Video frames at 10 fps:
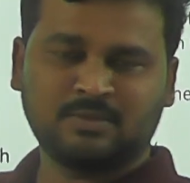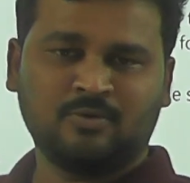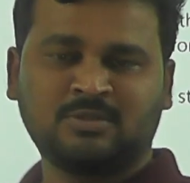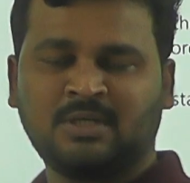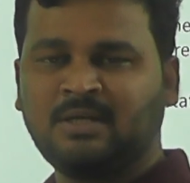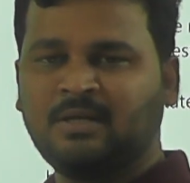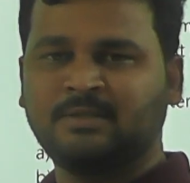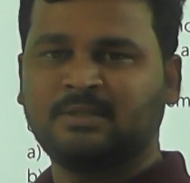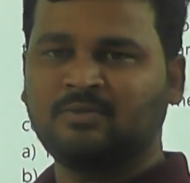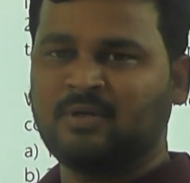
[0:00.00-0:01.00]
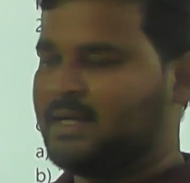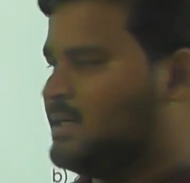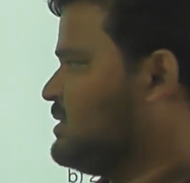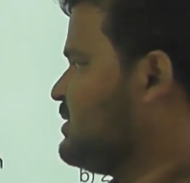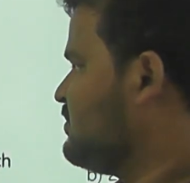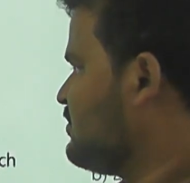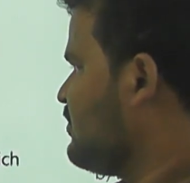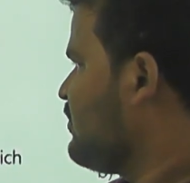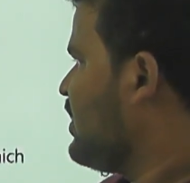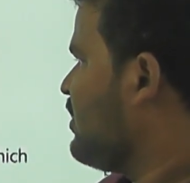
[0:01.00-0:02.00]
Question related to lions.
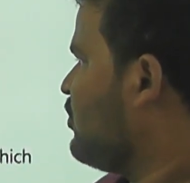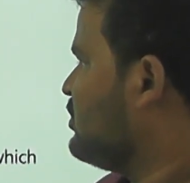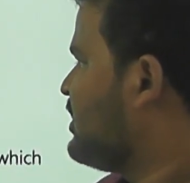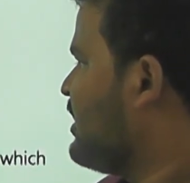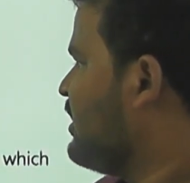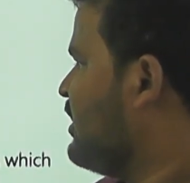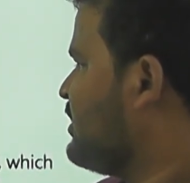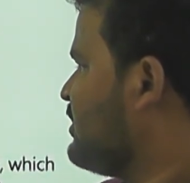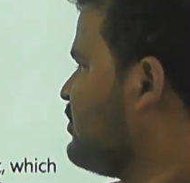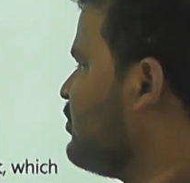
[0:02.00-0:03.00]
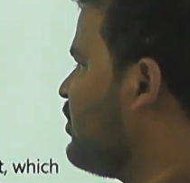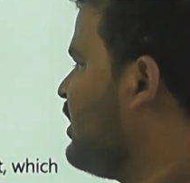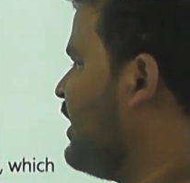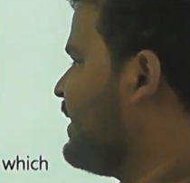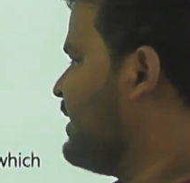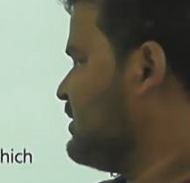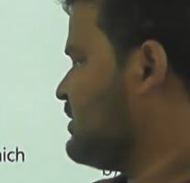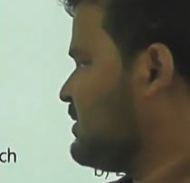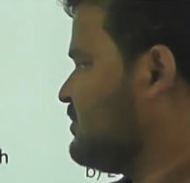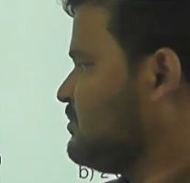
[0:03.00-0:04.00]
Question related to
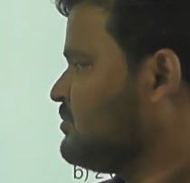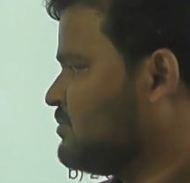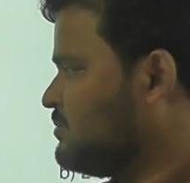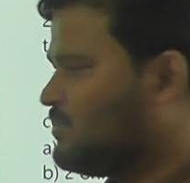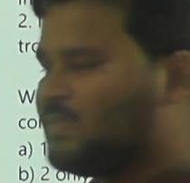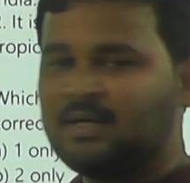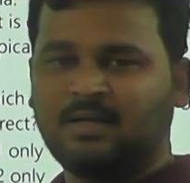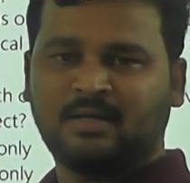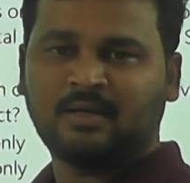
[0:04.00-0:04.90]
gharials. Clear.